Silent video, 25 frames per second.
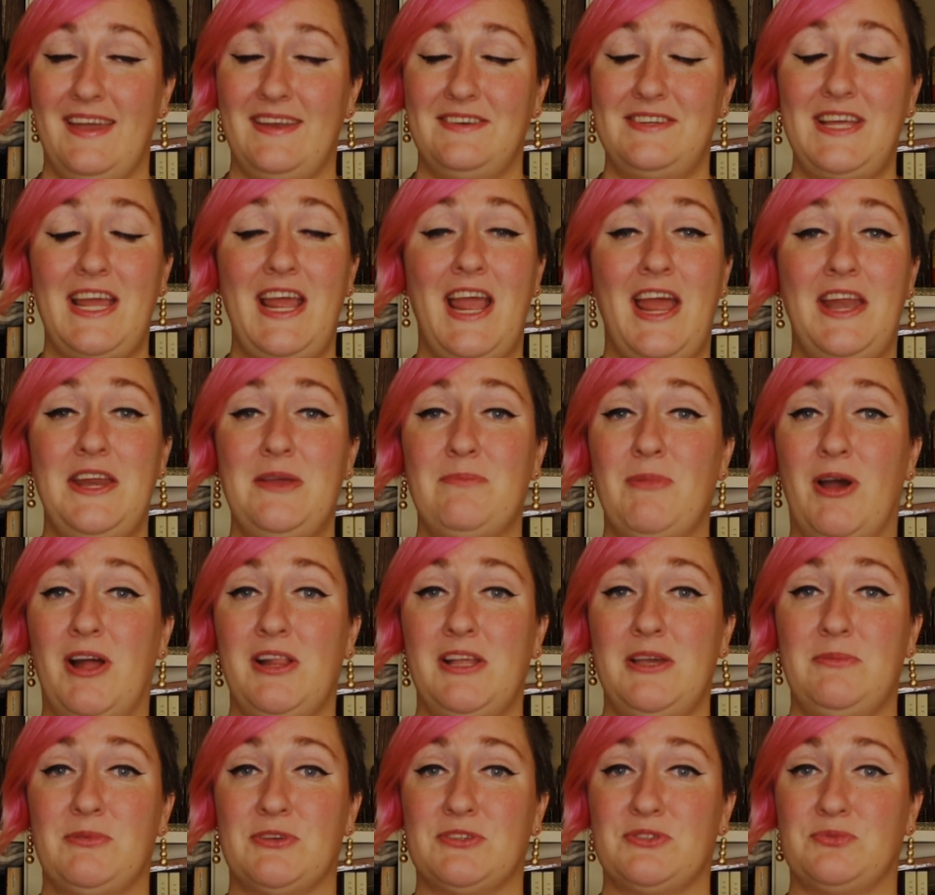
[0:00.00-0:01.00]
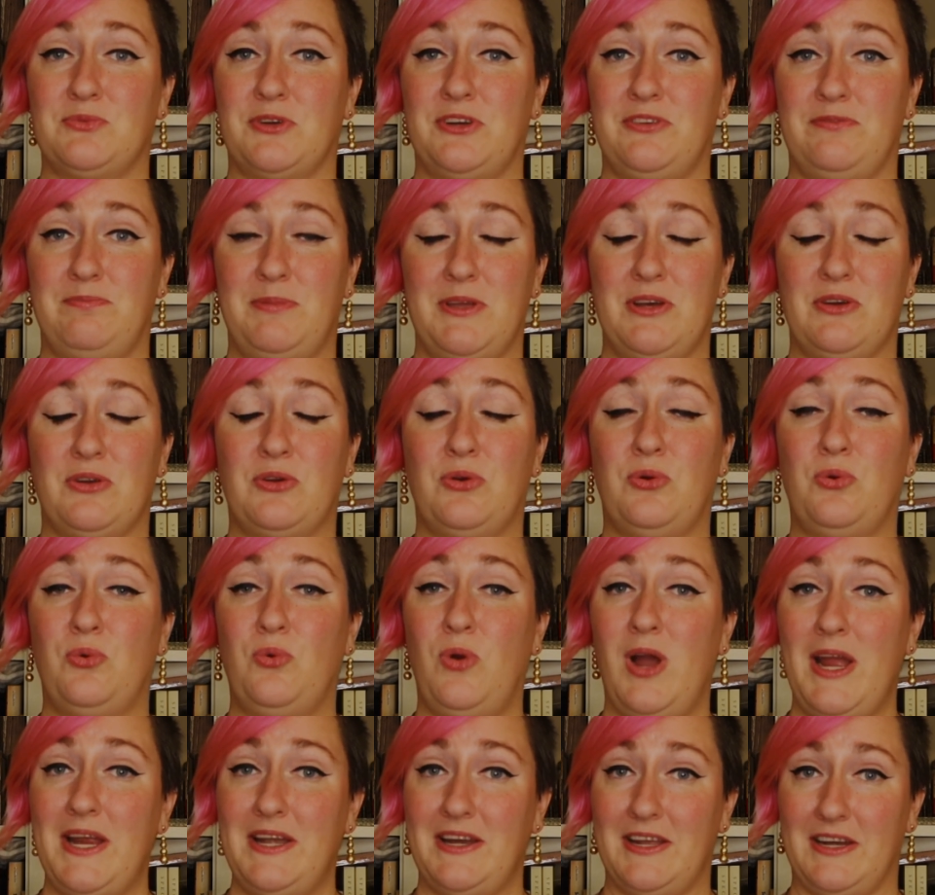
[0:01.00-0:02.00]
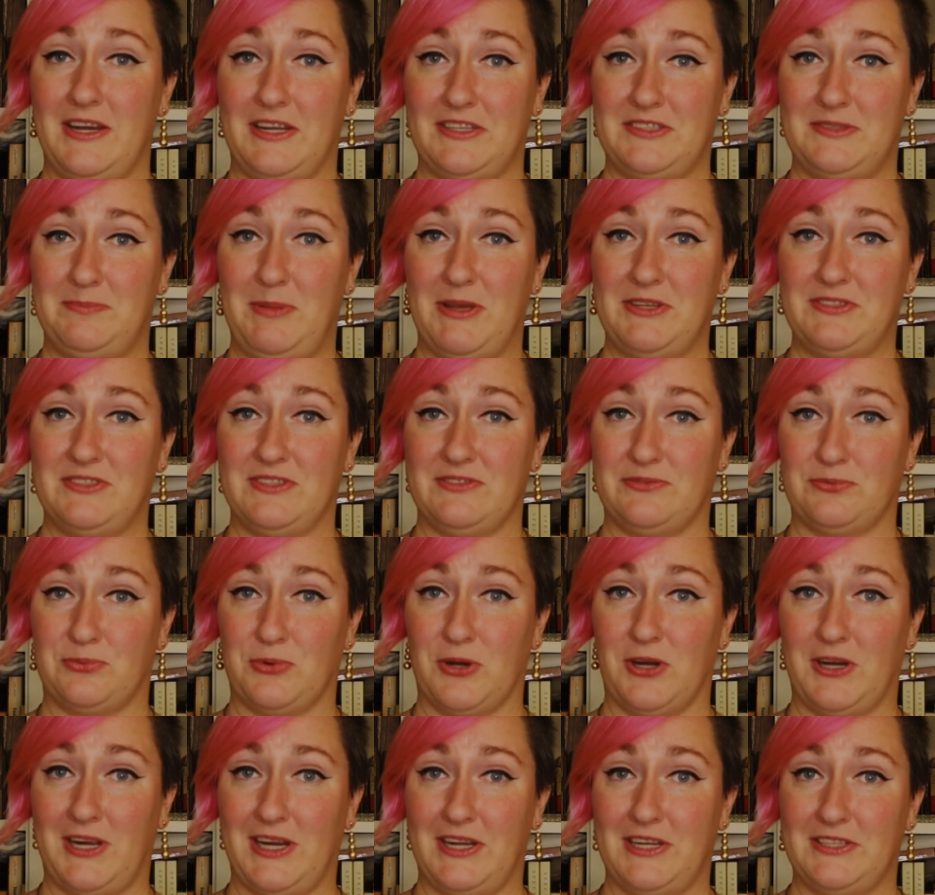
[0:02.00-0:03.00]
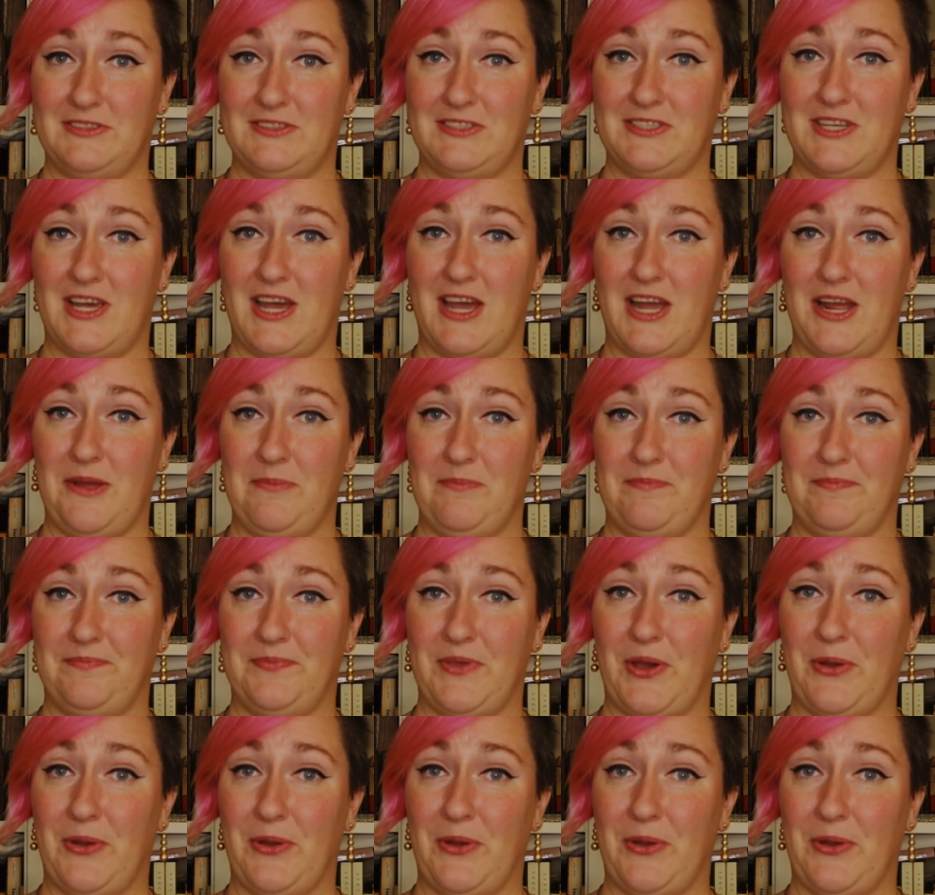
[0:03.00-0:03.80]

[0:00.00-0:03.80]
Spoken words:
De Animalibus would have been quite an expensive work in its time,